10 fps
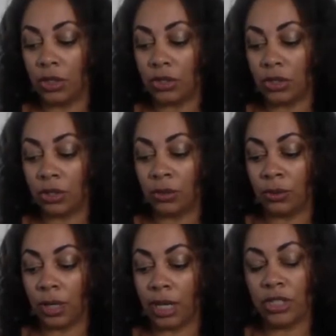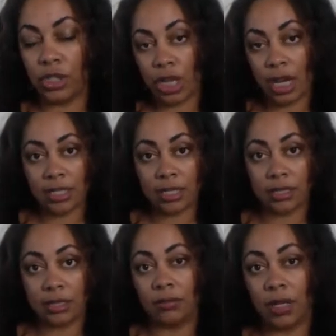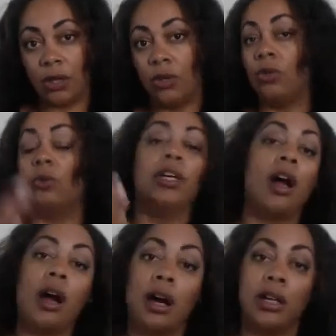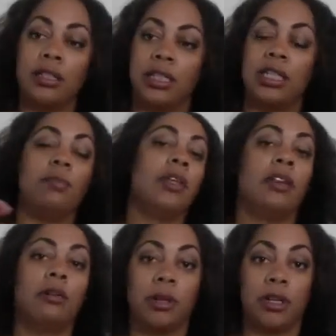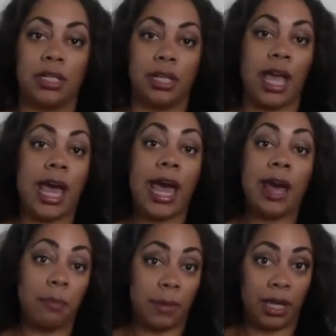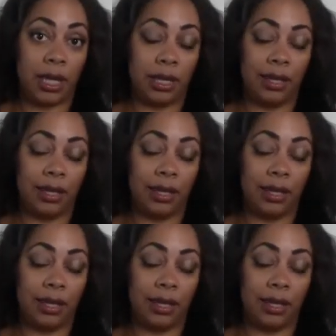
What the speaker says: to adjust who we are to keep the other person happy.